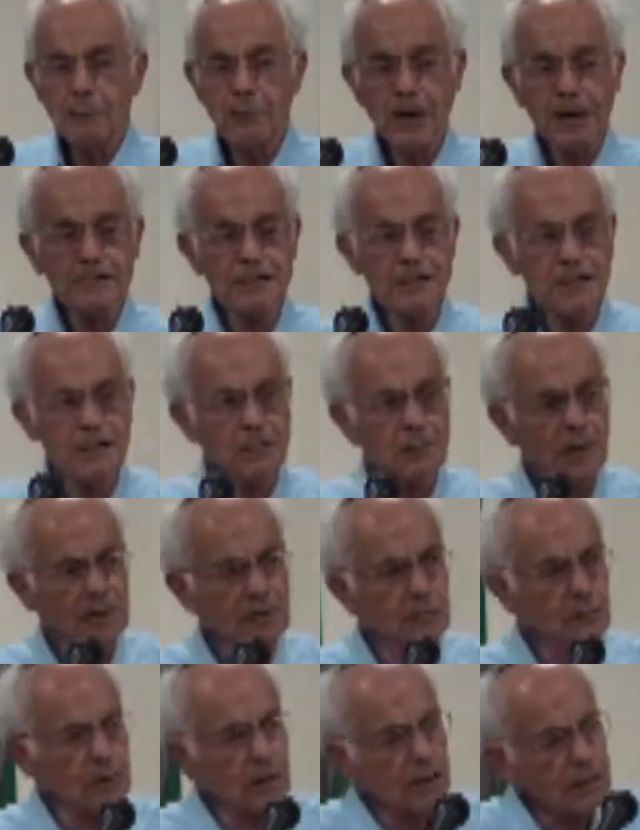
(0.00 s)
But he
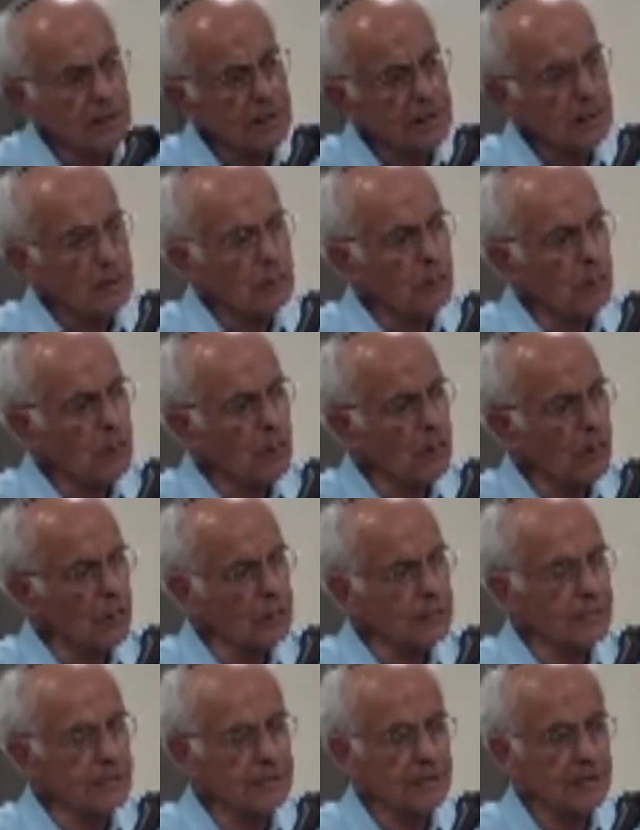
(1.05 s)
must be a little
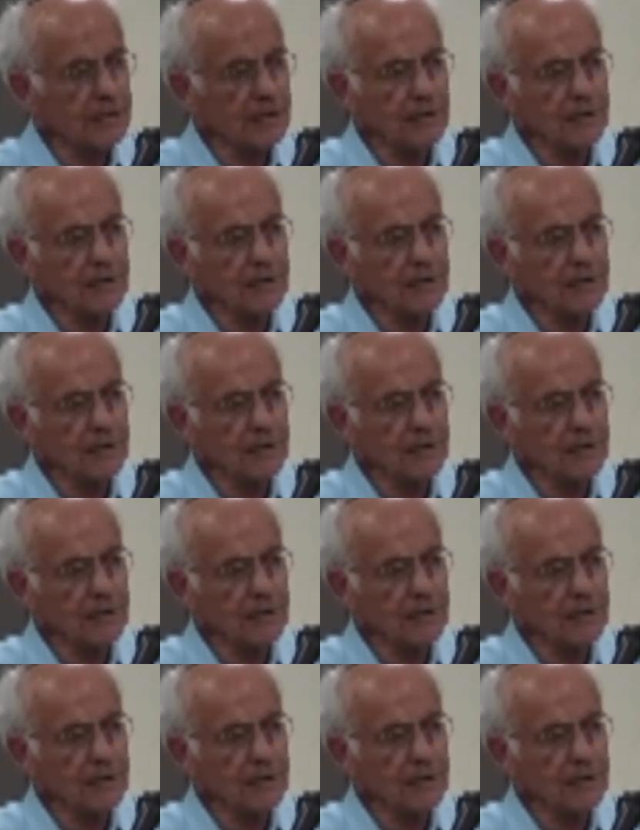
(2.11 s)
more than